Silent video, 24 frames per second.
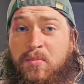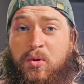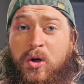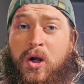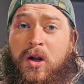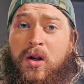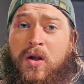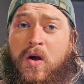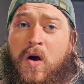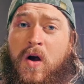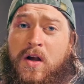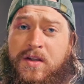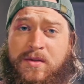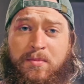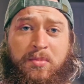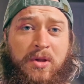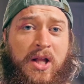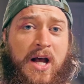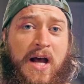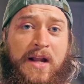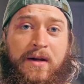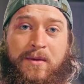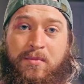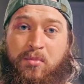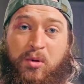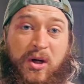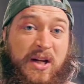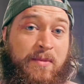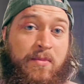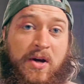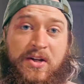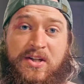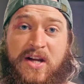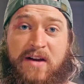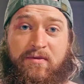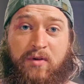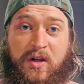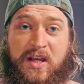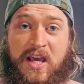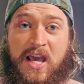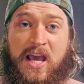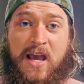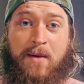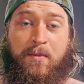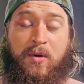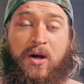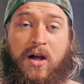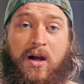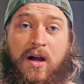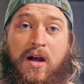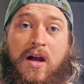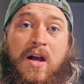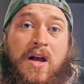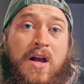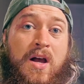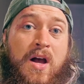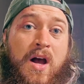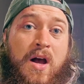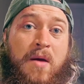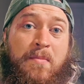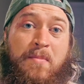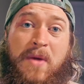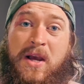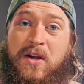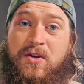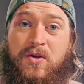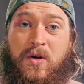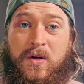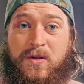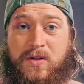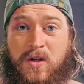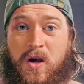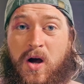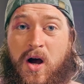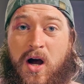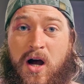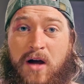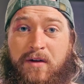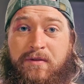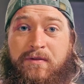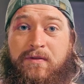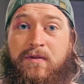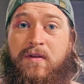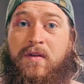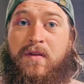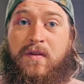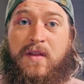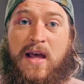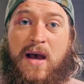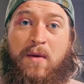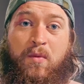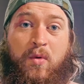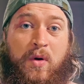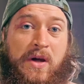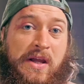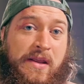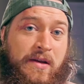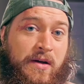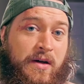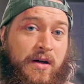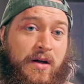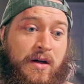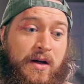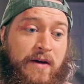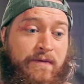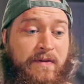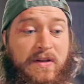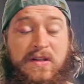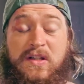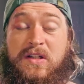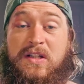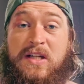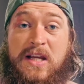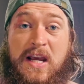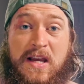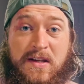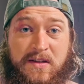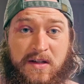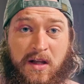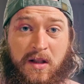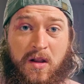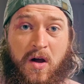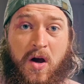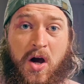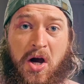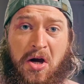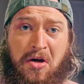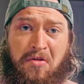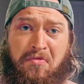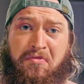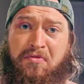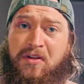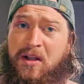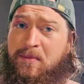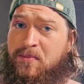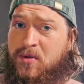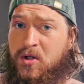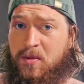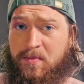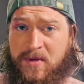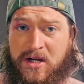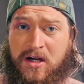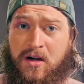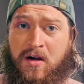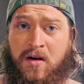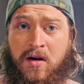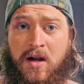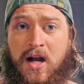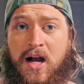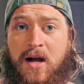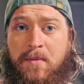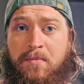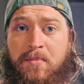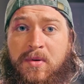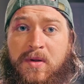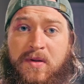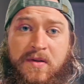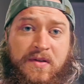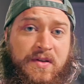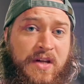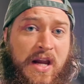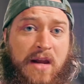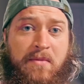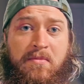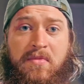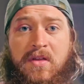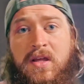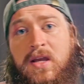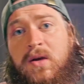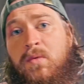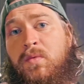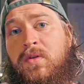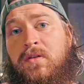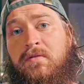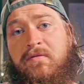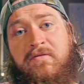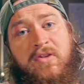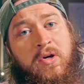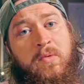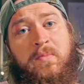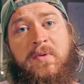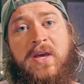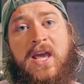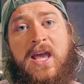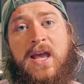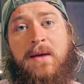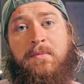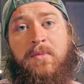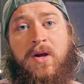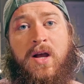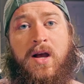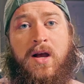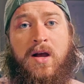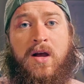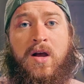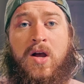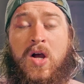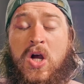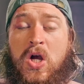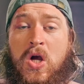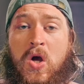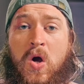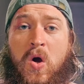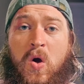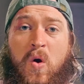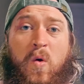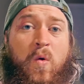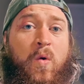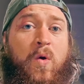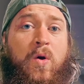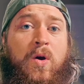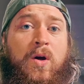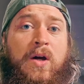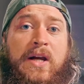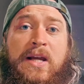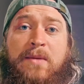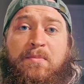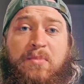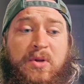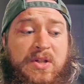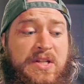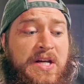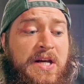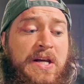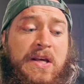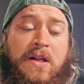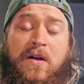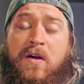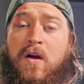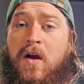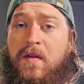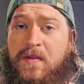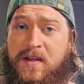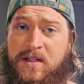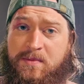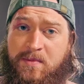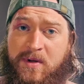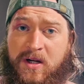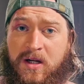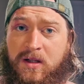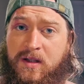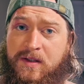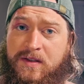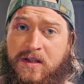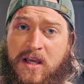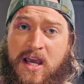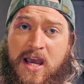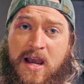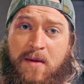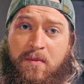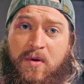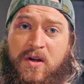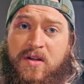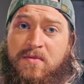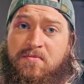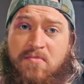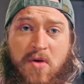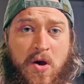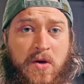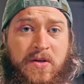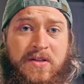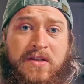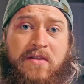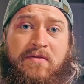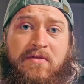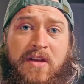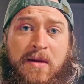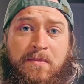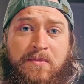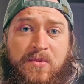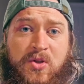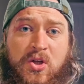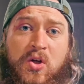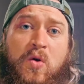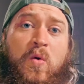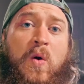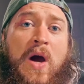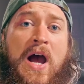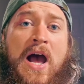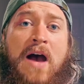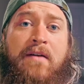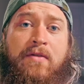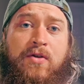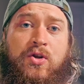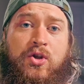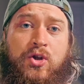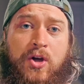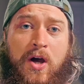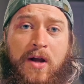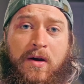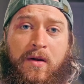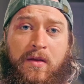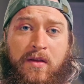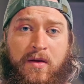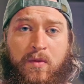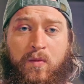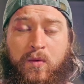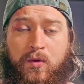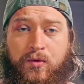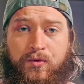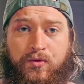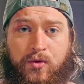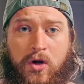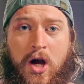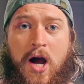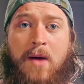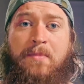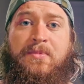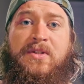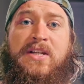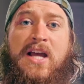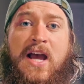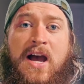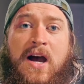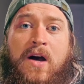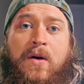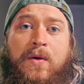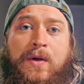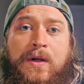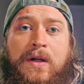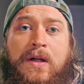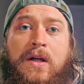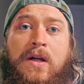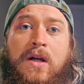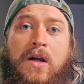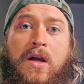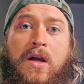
protocols apply to pretty much every camera. Make sure it's off. That will either, if it's a DSLR, flip your mirror up. Same thing with a film camera. Or in particular on these mirrorless cameras, most of them do have a shutter that will drop down